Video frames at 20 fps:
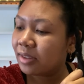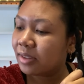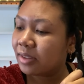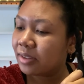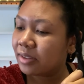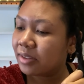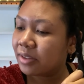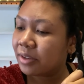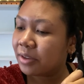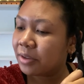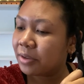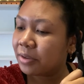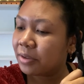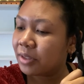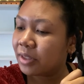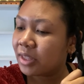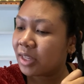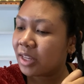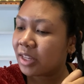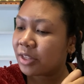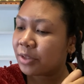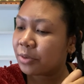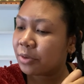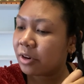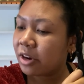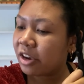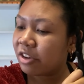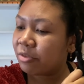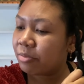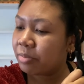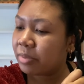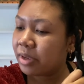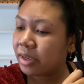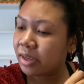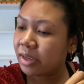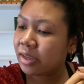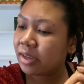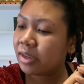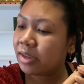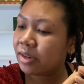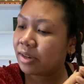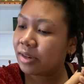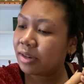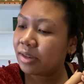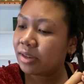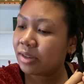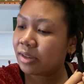So that's where I've been.